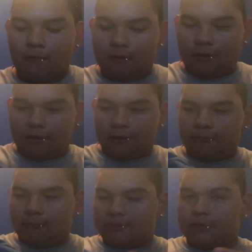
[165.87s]

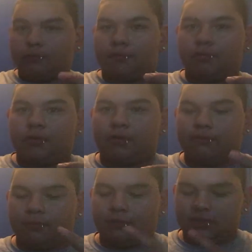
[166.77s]
what should we play
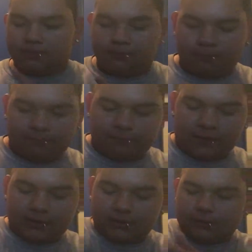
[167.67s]
from this
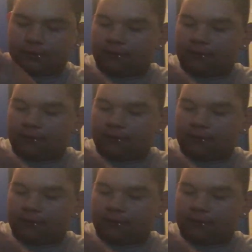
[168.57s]
vest?